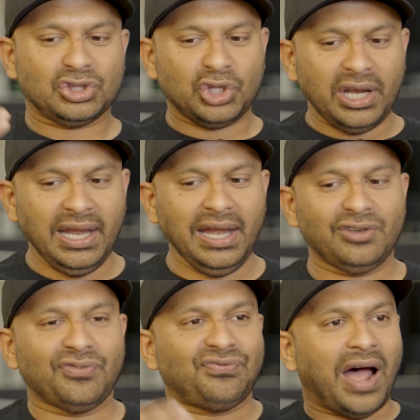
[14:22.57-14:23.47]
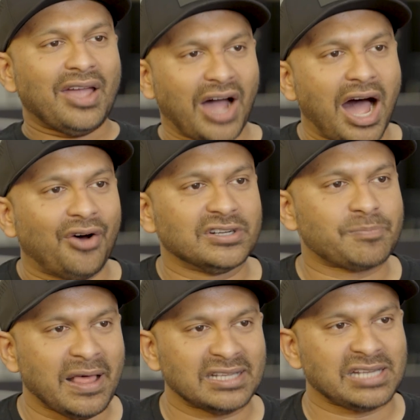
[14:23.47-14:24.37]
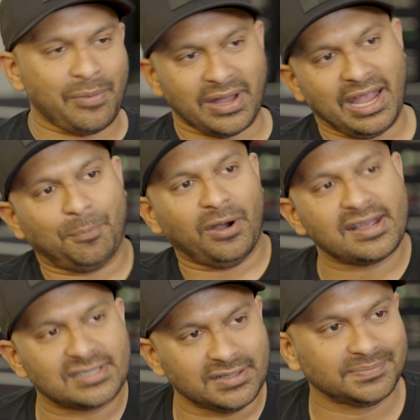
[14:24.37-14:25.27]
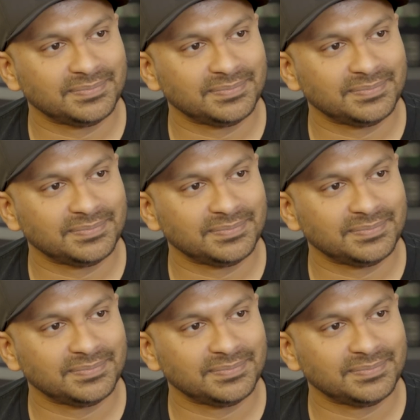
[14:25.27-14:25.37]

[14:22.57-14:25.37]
3 to 5 hours by the time you can get productive.